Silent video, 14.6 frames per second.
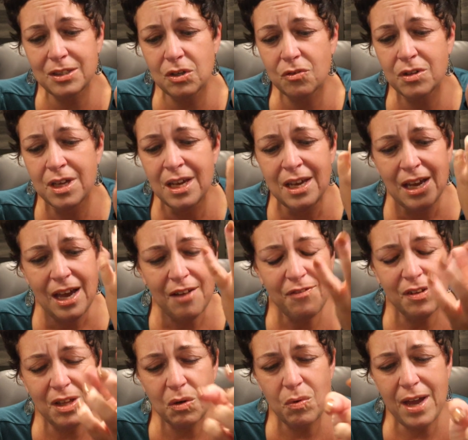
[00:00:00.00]
So I
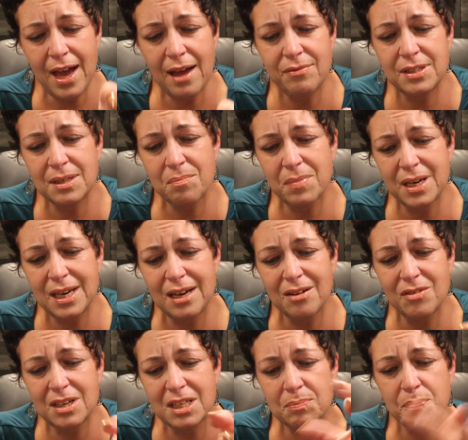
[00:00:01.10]
feel like we have somebody
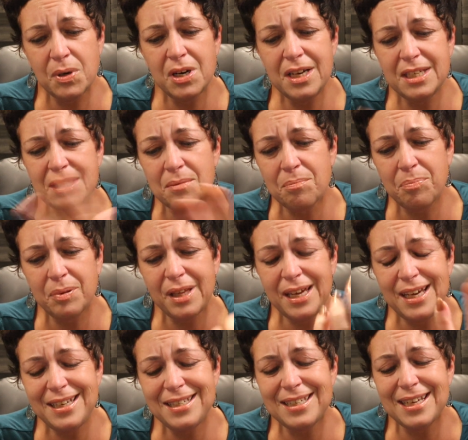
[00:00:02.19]
here that is putting some
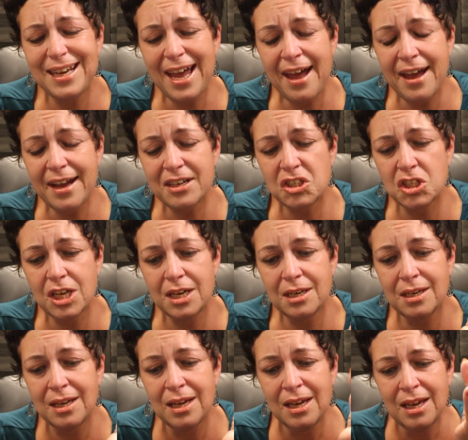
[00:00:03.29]
plans in
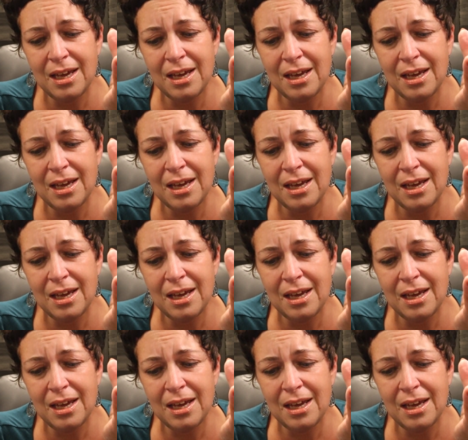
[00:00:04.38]
action